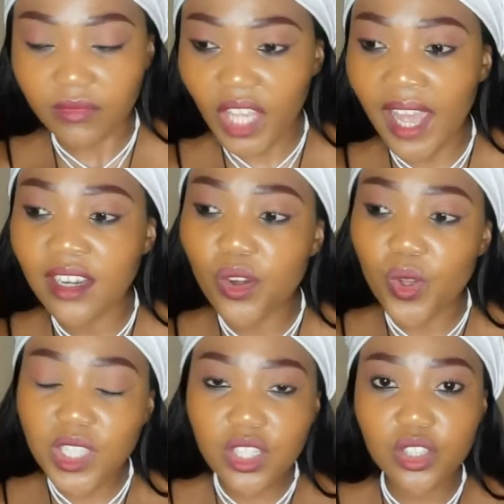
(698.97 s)
And it
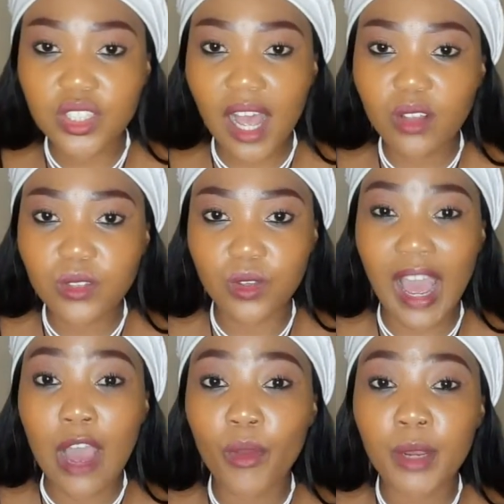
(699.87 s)
also tells you
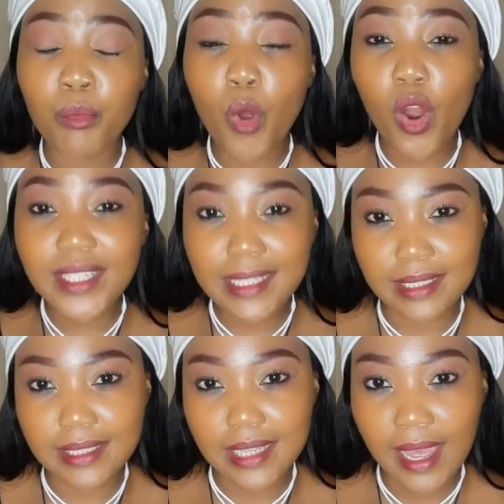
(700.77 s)
how important